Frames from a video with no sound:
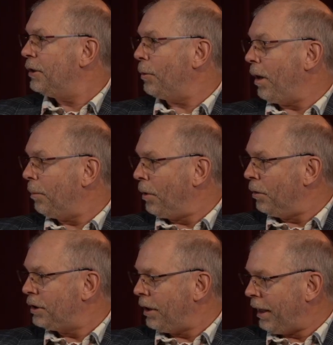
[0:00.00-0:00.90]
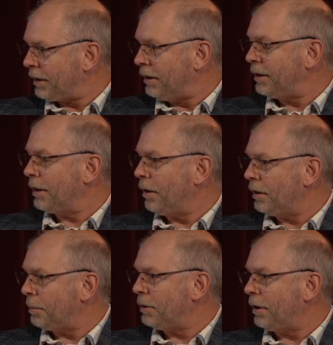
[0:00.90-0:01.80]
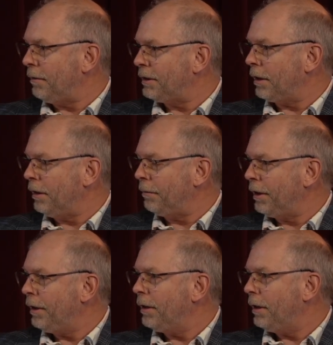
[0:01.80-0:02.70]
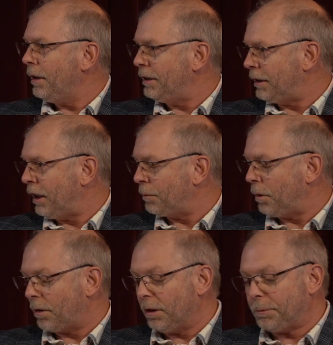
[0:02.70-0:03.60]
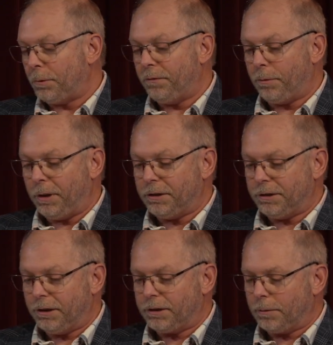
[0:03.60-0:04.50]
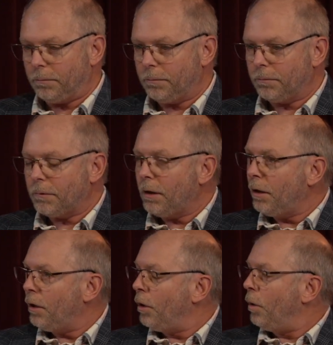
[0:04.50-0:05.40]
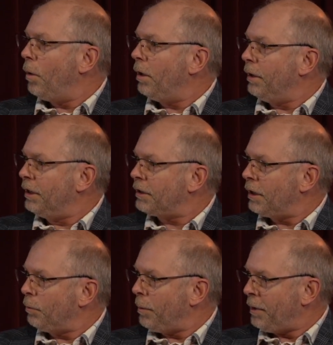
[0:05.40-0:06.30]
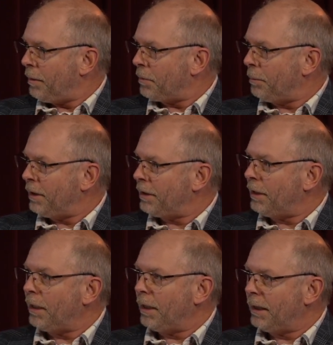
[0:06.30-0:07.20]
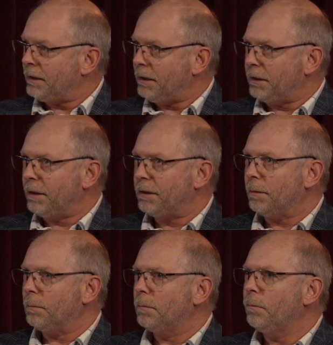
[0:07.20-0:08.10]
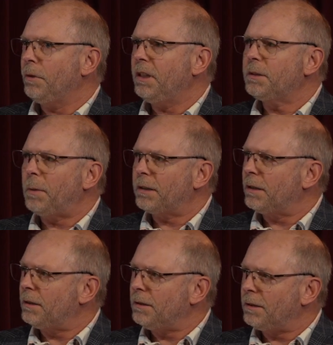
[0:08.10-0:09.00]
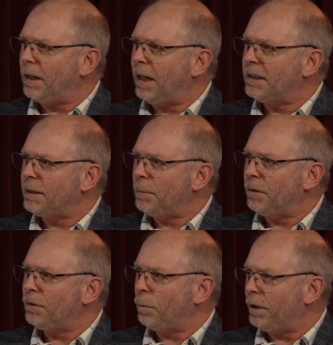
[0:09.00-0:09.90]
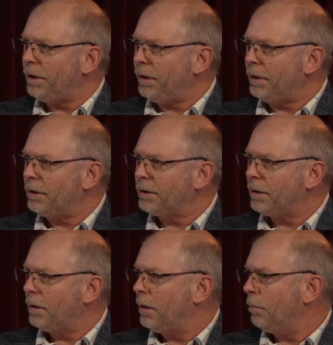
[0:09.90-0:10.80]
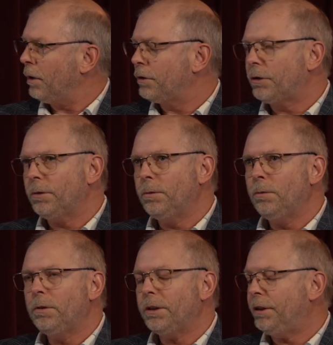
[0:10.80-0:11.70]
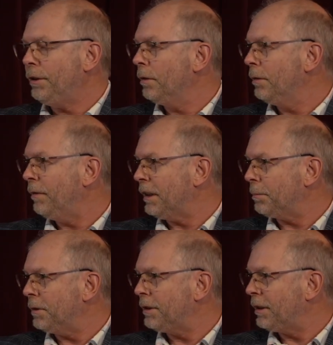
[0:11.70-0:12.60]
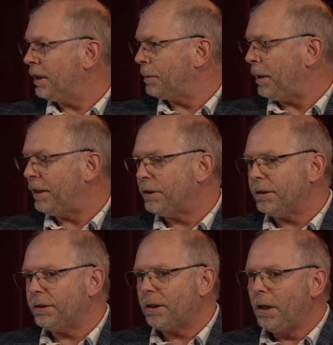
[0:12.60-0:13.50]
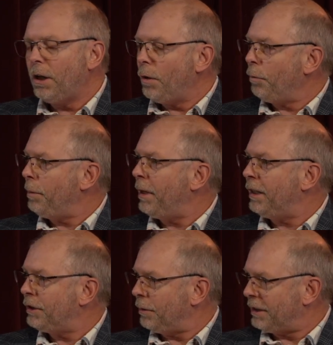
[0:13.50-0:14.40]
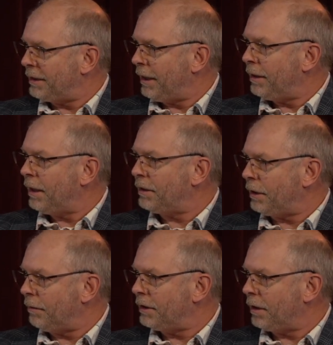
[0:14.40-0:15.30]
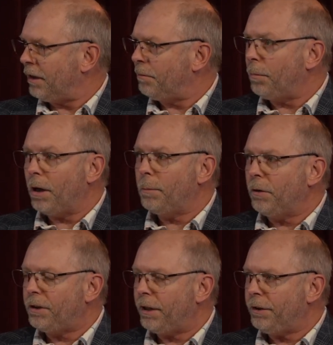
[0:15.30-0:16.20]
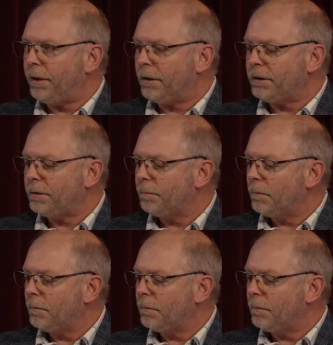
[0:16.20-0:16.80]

So our approach to excellence in customer service delivery, it starts with our customer information system. Initially when we implemented that legacy system, we expected to last about 20 years but through continual investments, expansions, we managed to extend that service life by about 10 years.